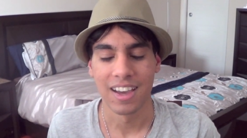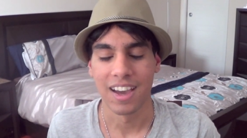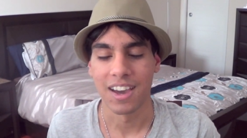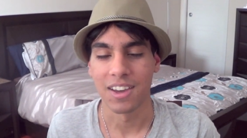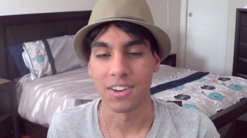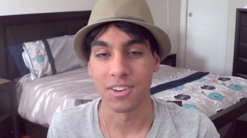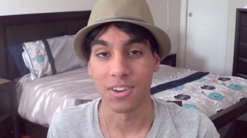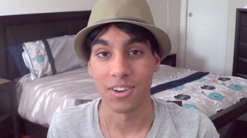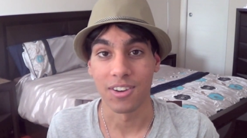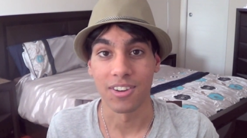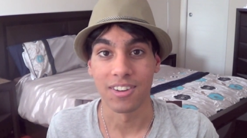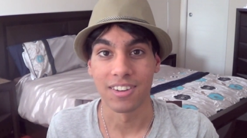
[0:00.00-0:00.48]

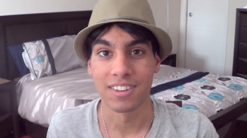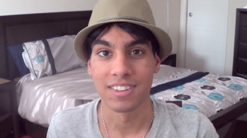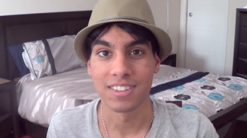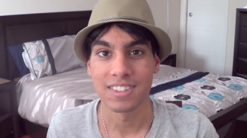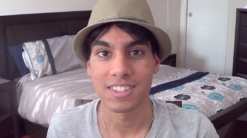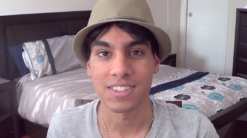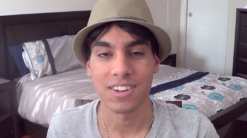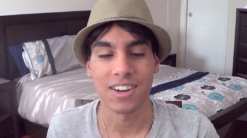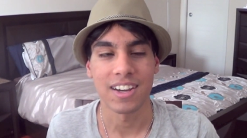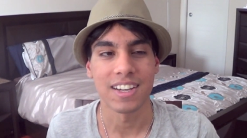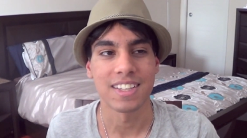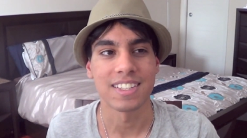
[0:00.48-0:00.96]
I know,
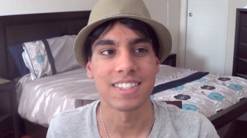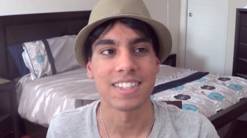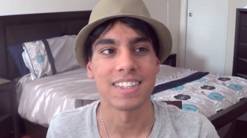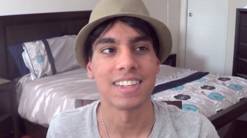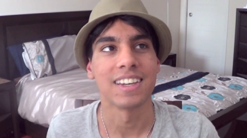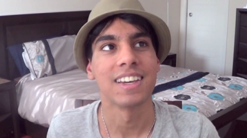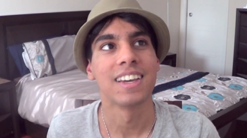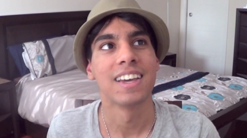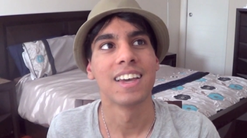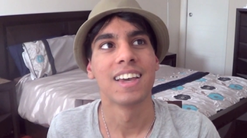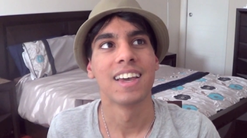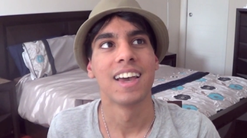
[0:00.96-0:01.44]
it's
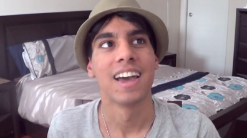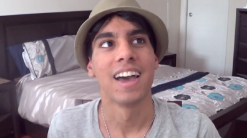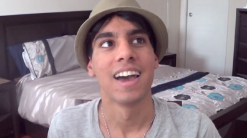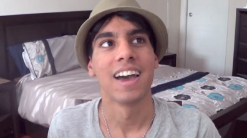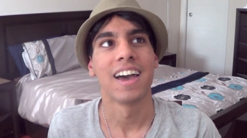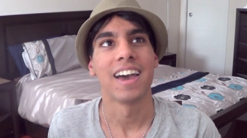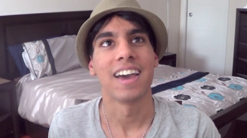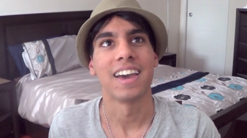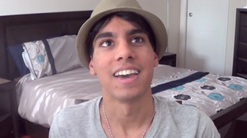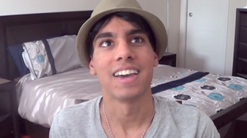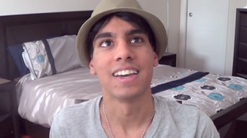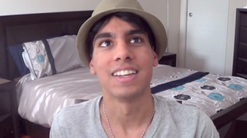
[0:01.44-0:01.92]
crazy.
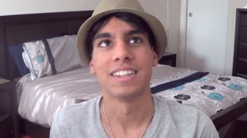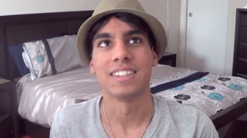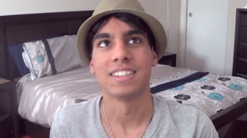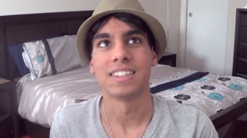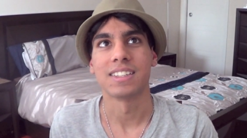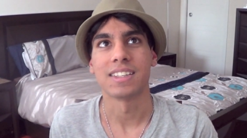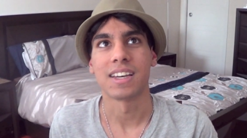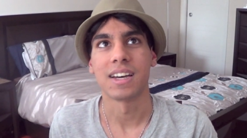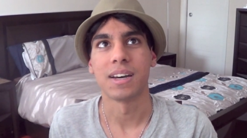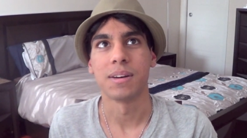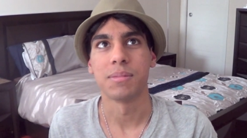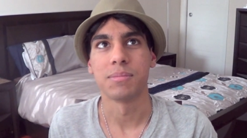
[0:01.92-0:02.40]

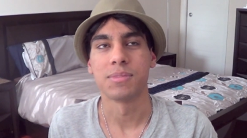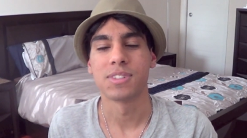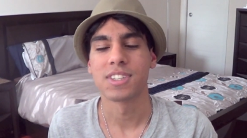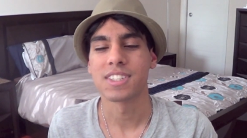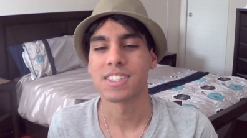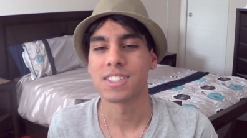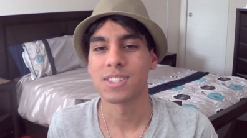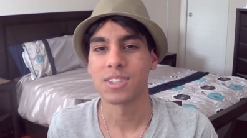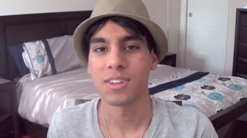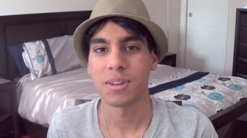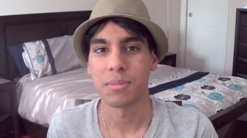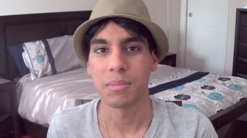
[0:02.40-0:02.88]
And um,
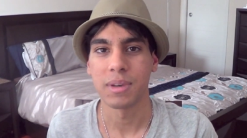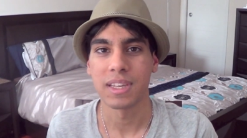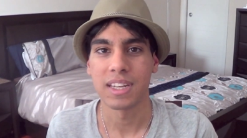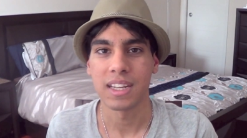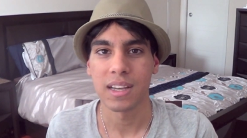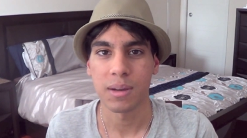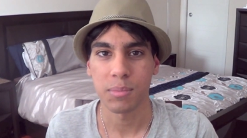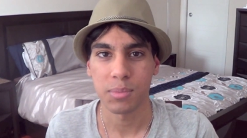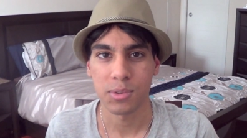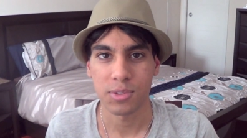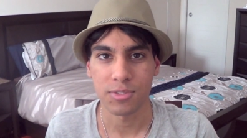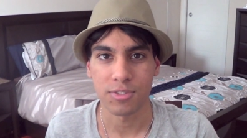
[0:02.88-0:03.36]
just, you know,
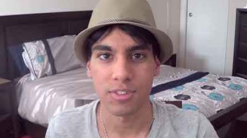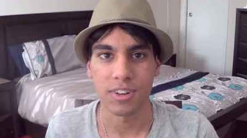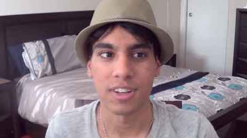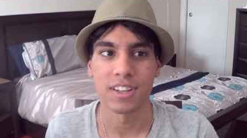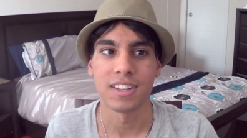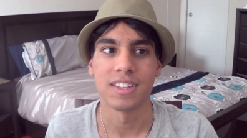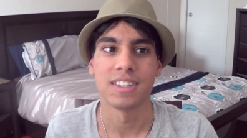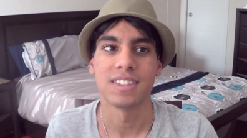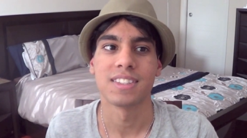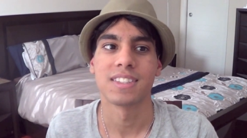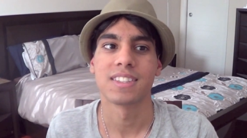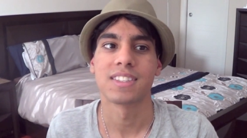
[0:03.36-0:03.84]
meeting up with
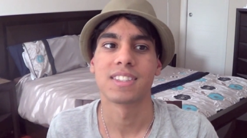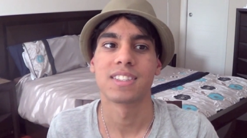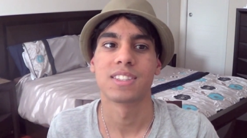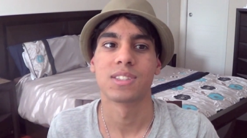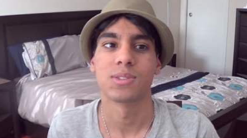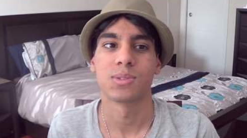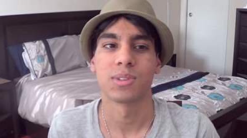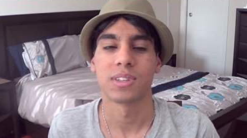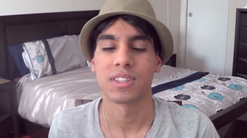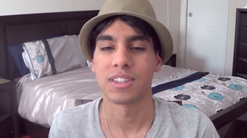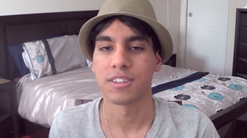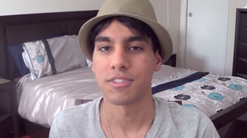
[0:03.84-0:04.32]
friends,
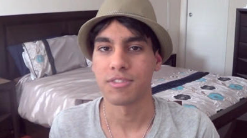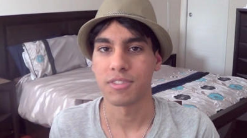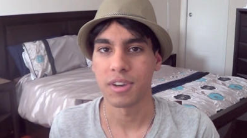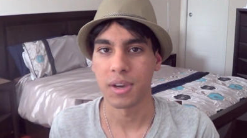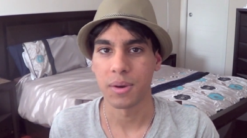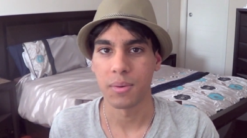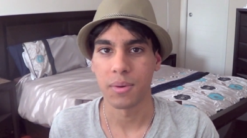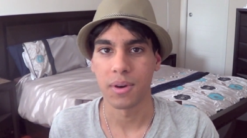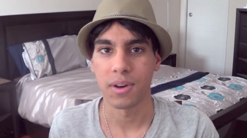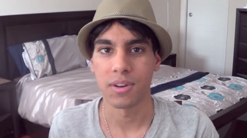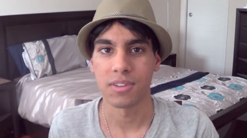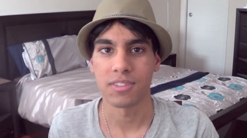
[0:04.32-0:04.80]
doing the
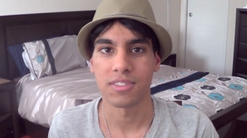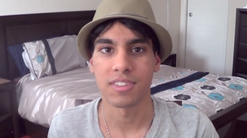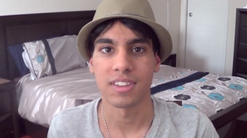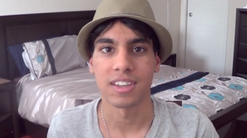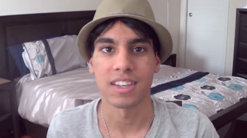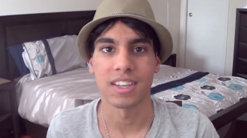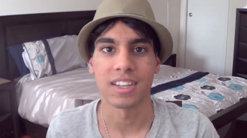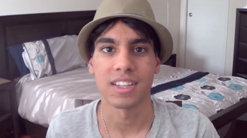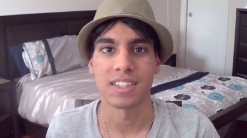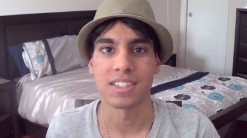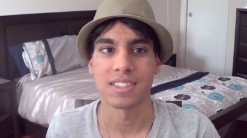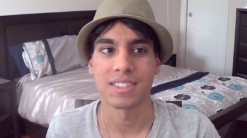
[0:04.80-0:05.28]
farewell
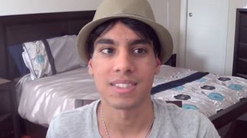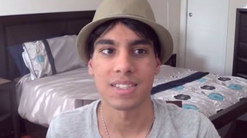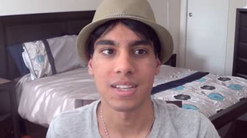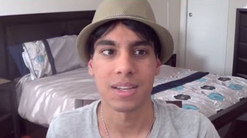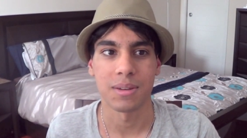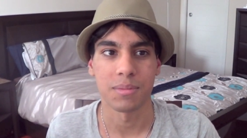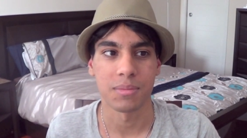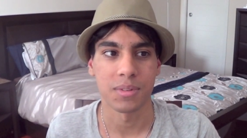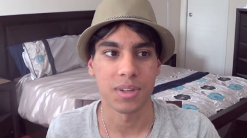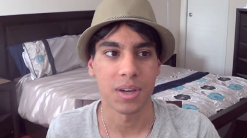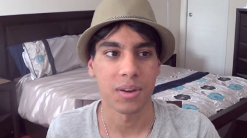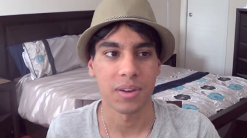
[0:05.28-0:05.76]
things,
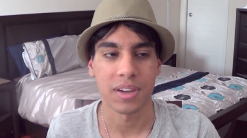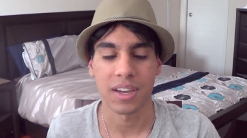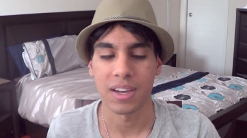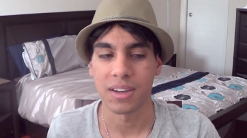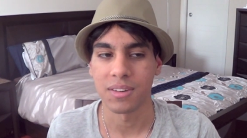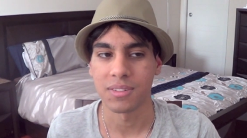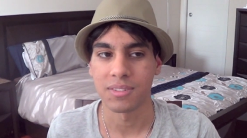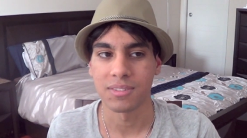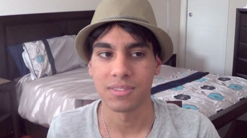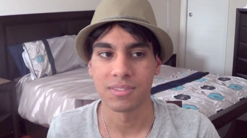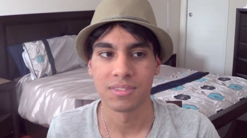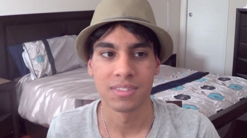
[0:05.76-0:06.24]
um, going
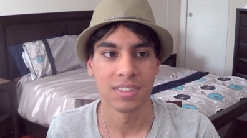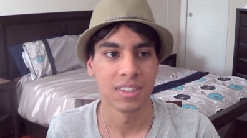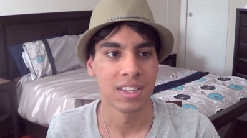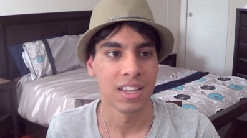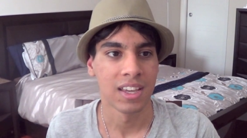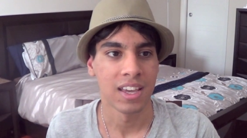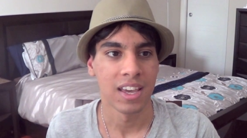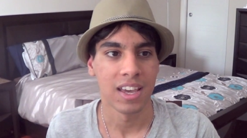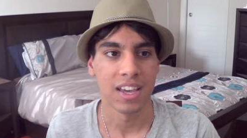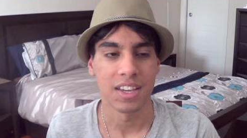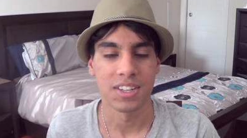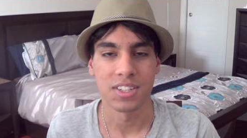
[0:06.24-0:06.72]
out
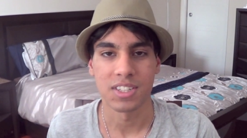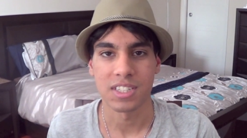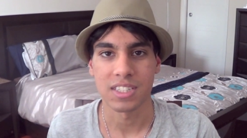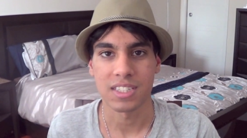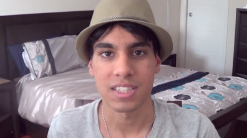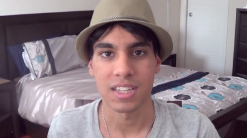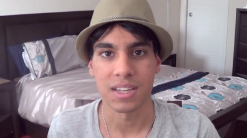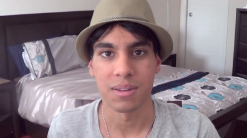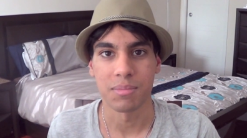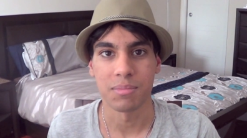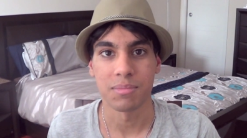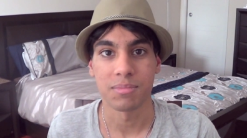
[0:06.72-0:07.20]
and
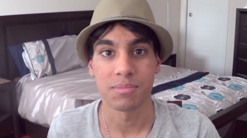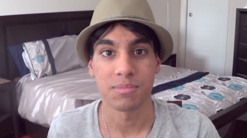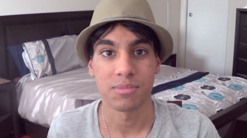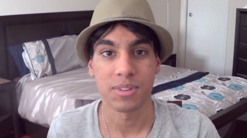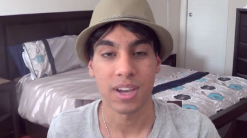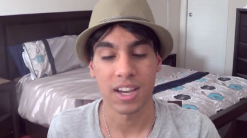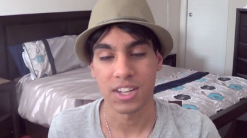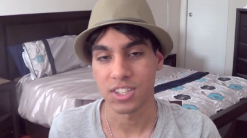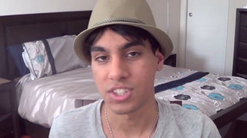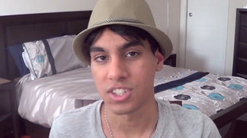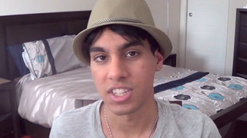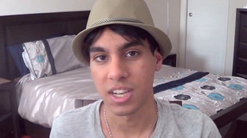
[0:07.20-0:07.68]
just um,
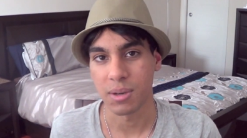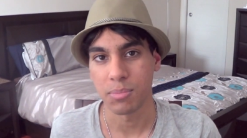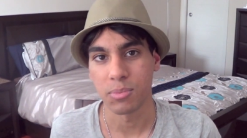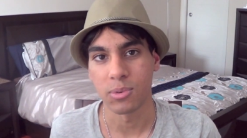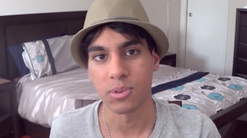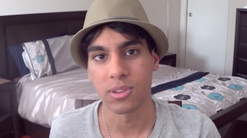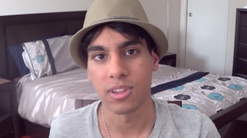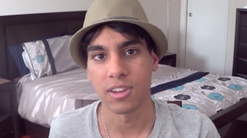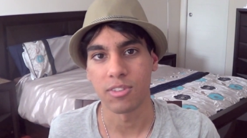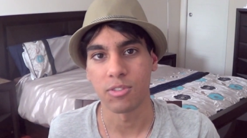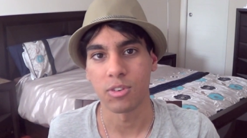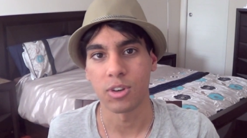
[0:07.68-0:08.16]
catching up
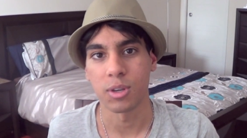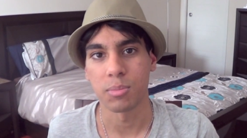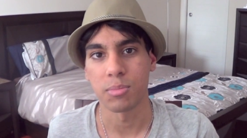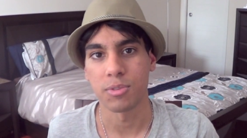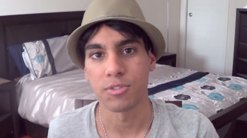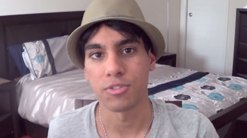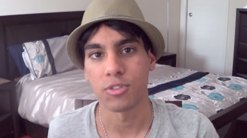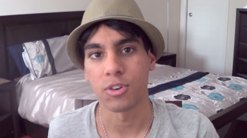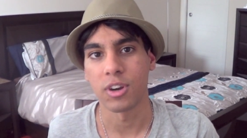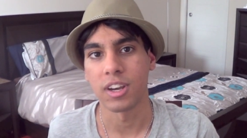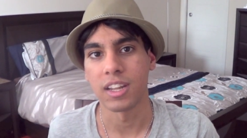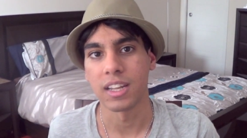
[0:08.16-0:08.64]
with everyone
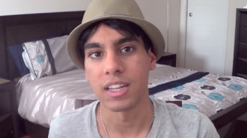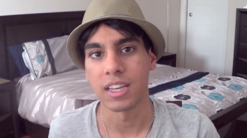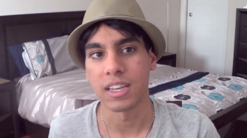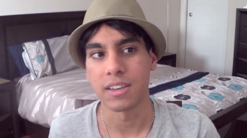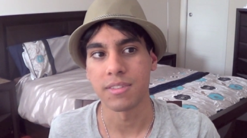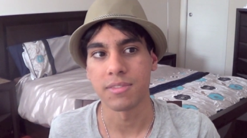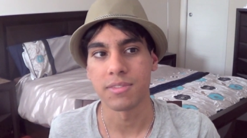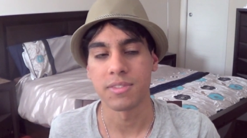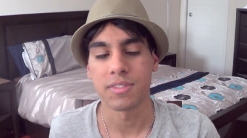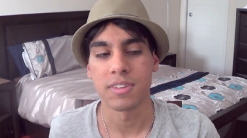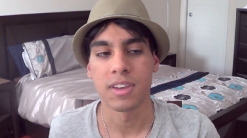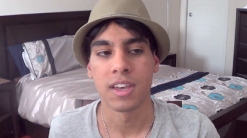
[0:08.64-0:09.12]
before I
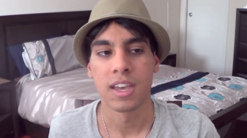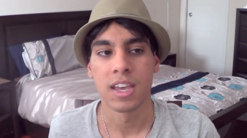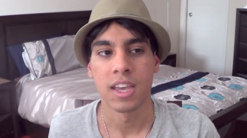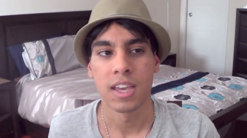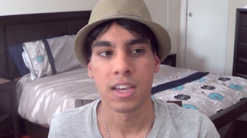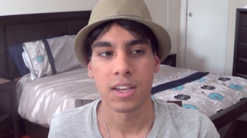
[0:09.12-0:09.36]
leave.